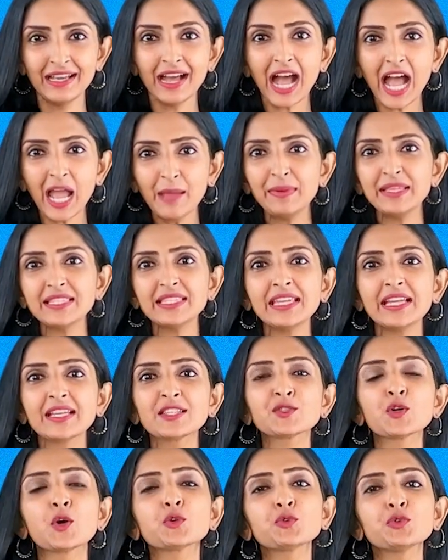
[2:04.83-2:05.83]
IBC has
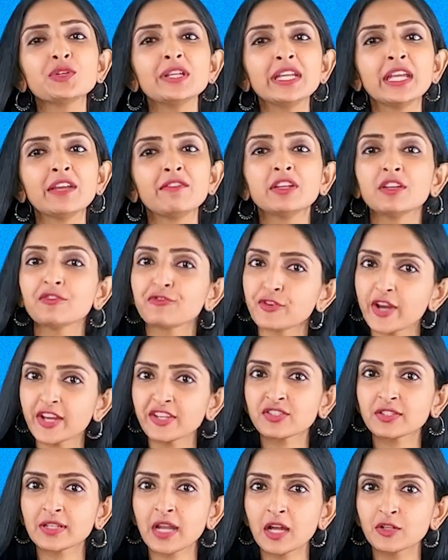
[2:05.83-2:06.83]
not only given a fresh
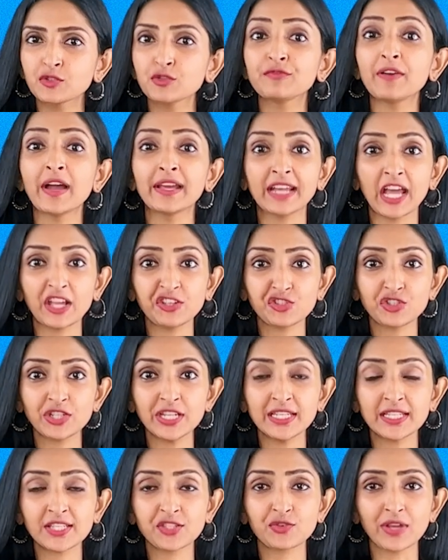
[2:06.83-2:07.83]
start to financially
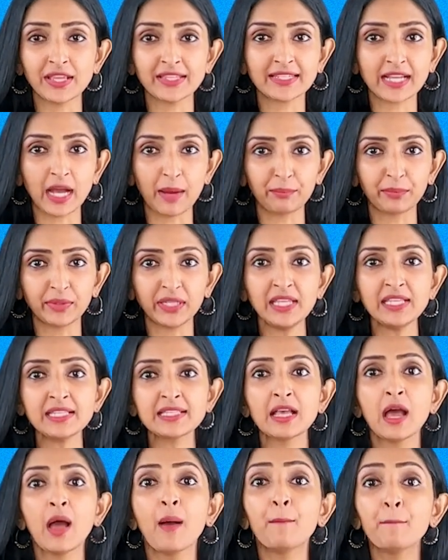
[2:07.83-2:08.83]
distressed companies,
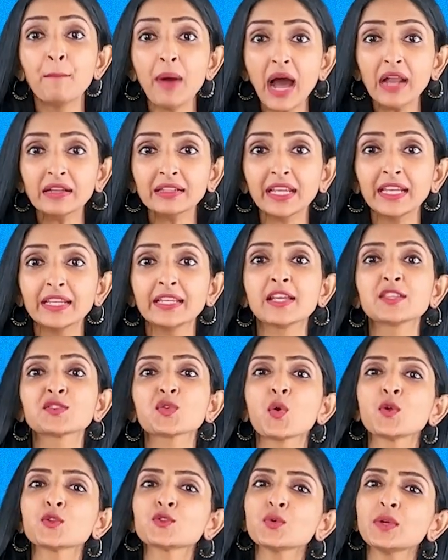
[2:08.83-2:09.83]
but it has
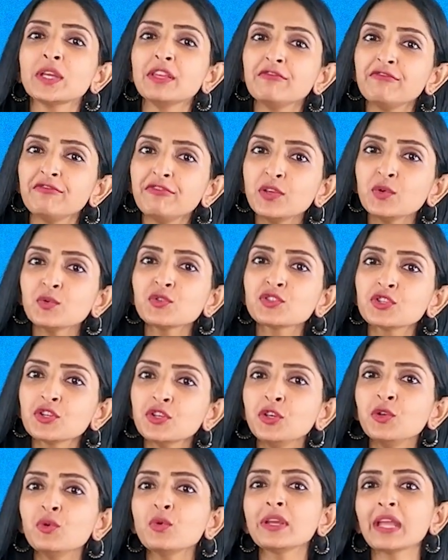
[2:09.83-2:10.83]
also infused
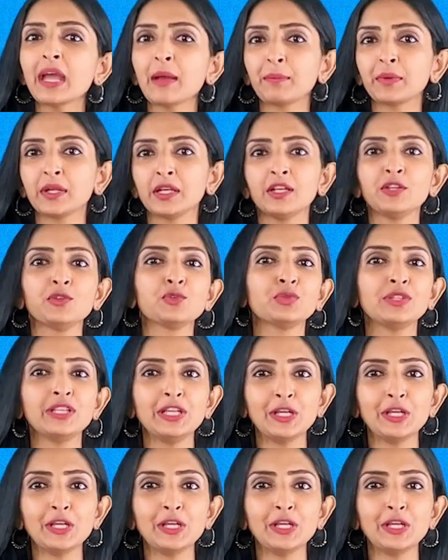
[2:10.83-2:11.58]
new capital into the